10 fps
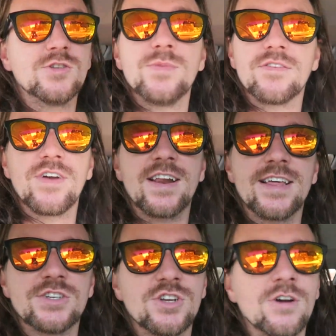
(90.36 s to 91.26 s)
I was a big fan of
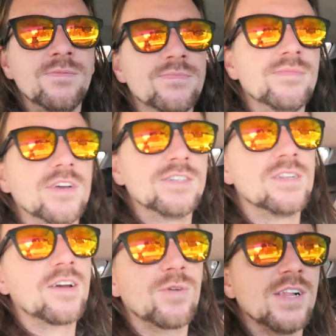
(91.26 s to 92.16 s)
that show
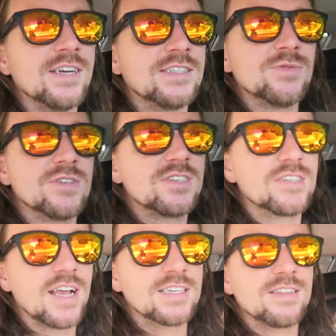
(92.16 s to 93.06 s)
until I realized it was
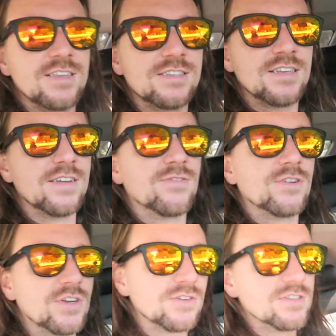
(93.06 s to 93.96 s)
Sex in the City for
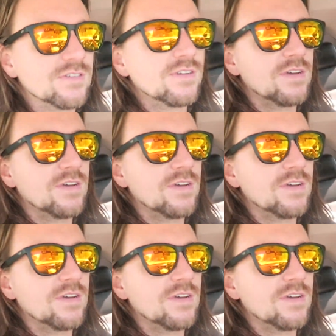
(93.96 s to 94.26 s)
dudes.